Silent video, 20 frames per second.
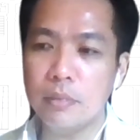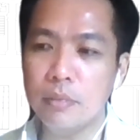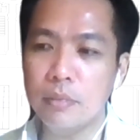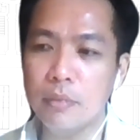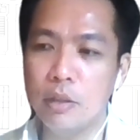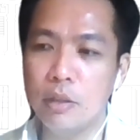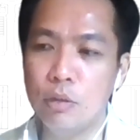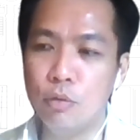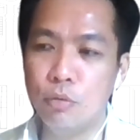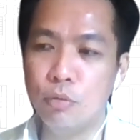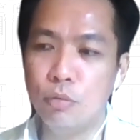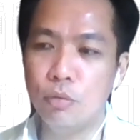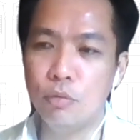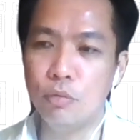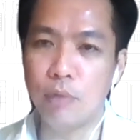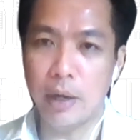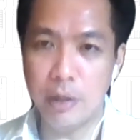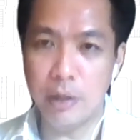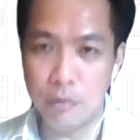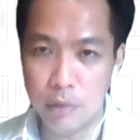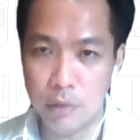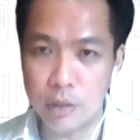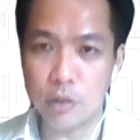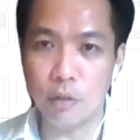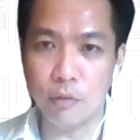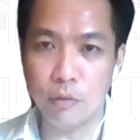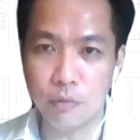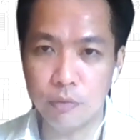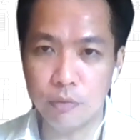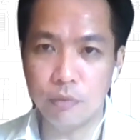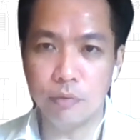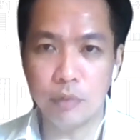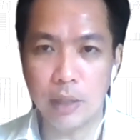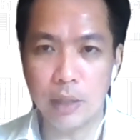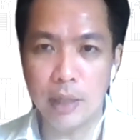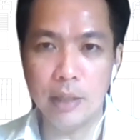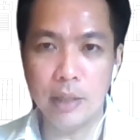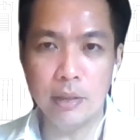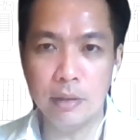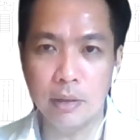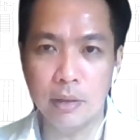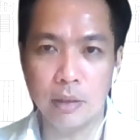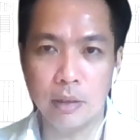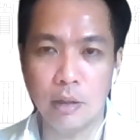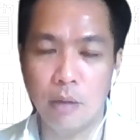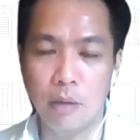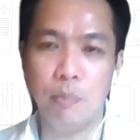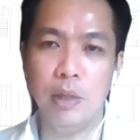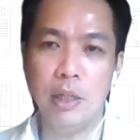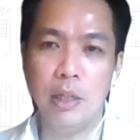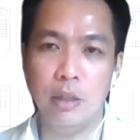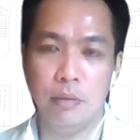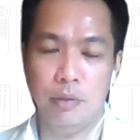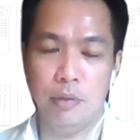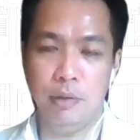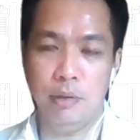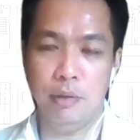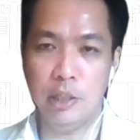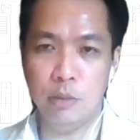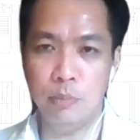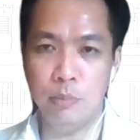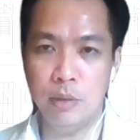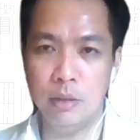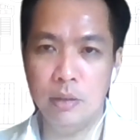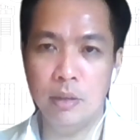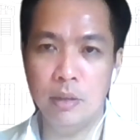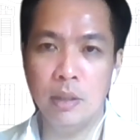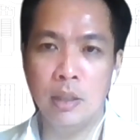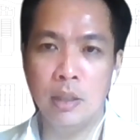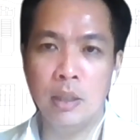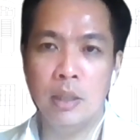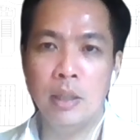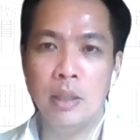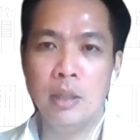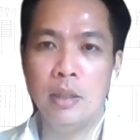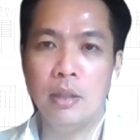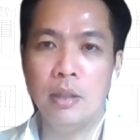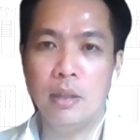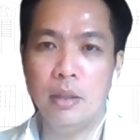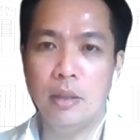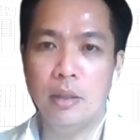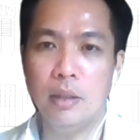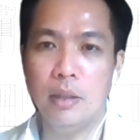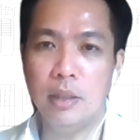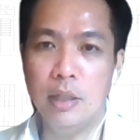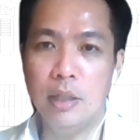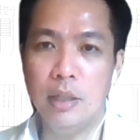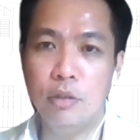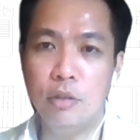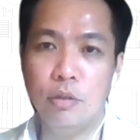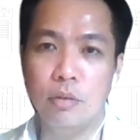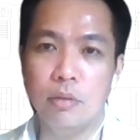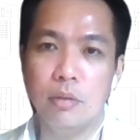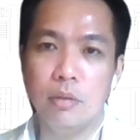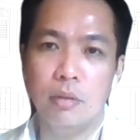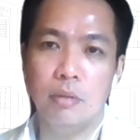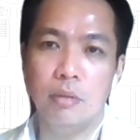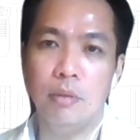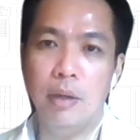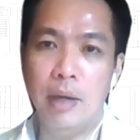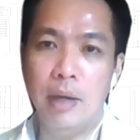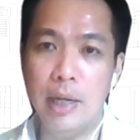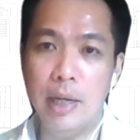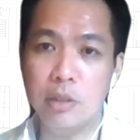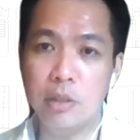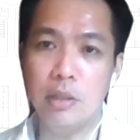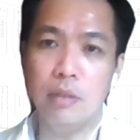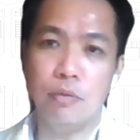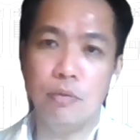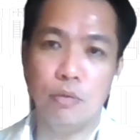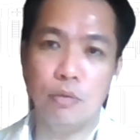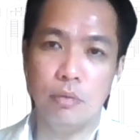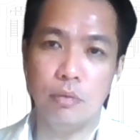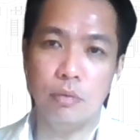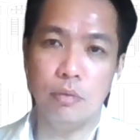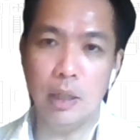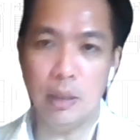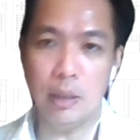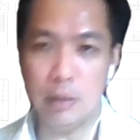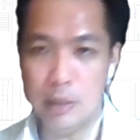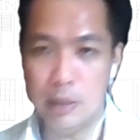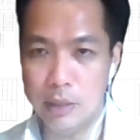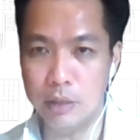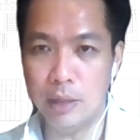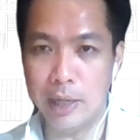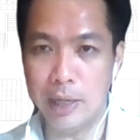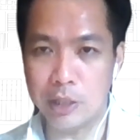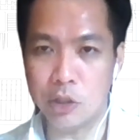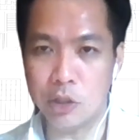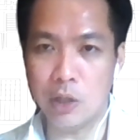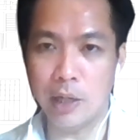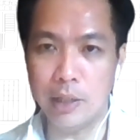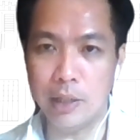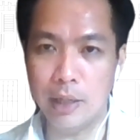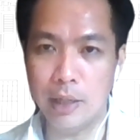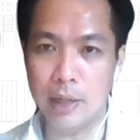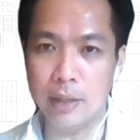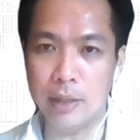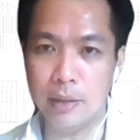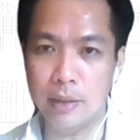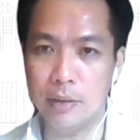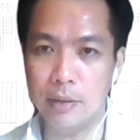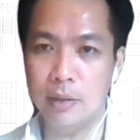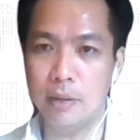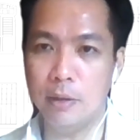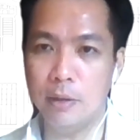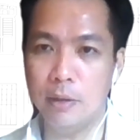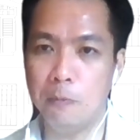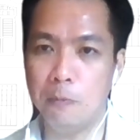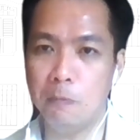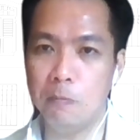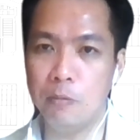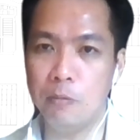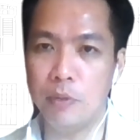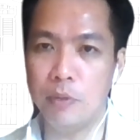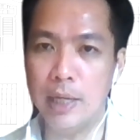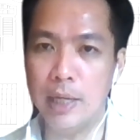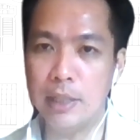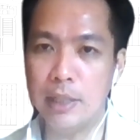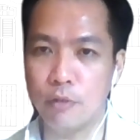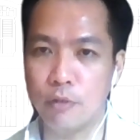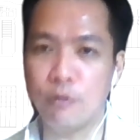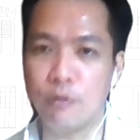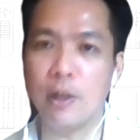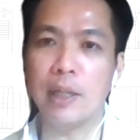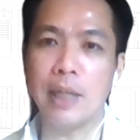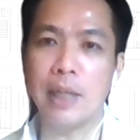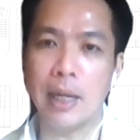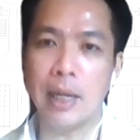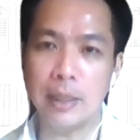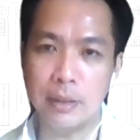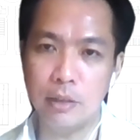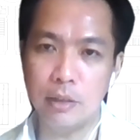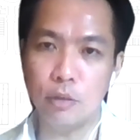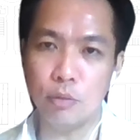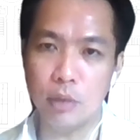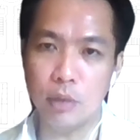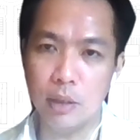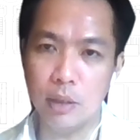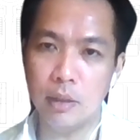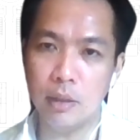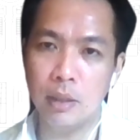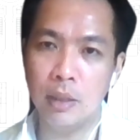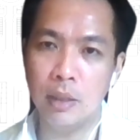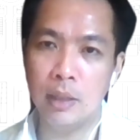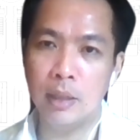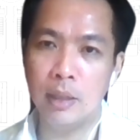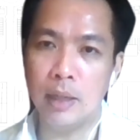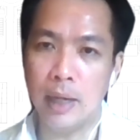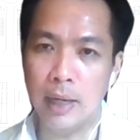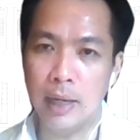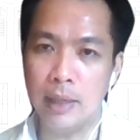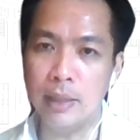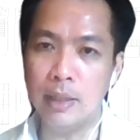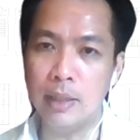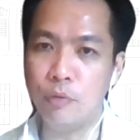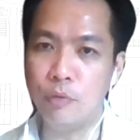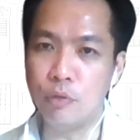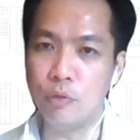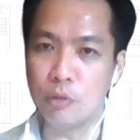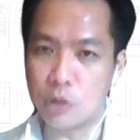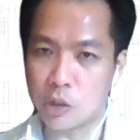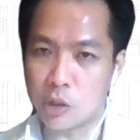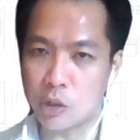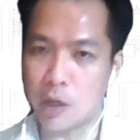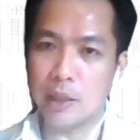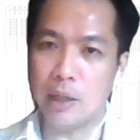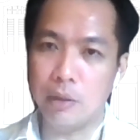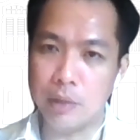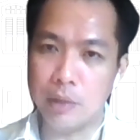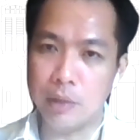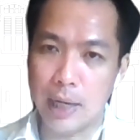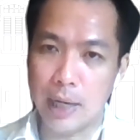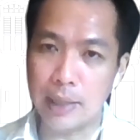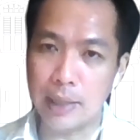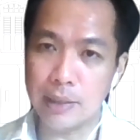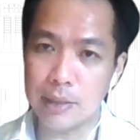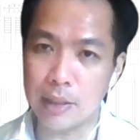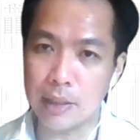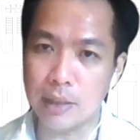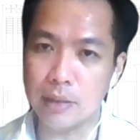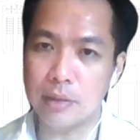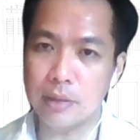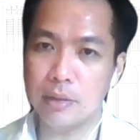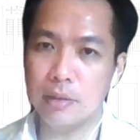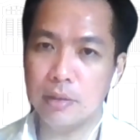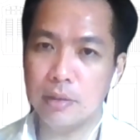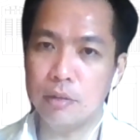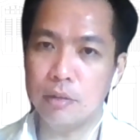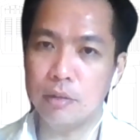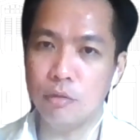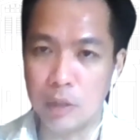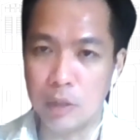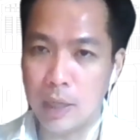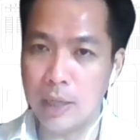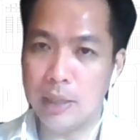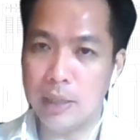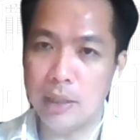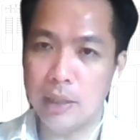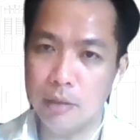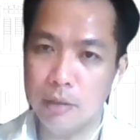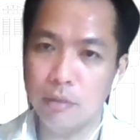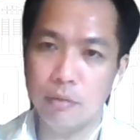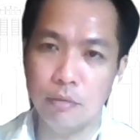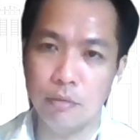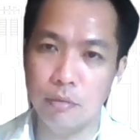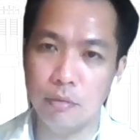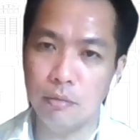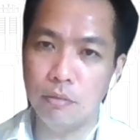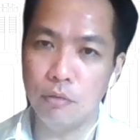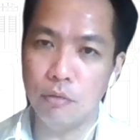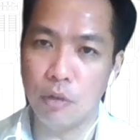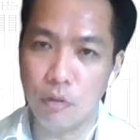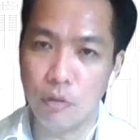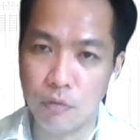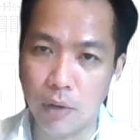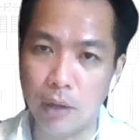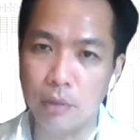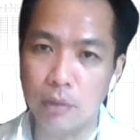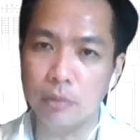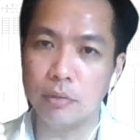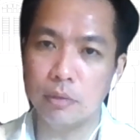you run the risk of getting a complaint of harassment against you. Whereas if you take legal action like that, there is a finality to it. And if you track down the assets, you take it without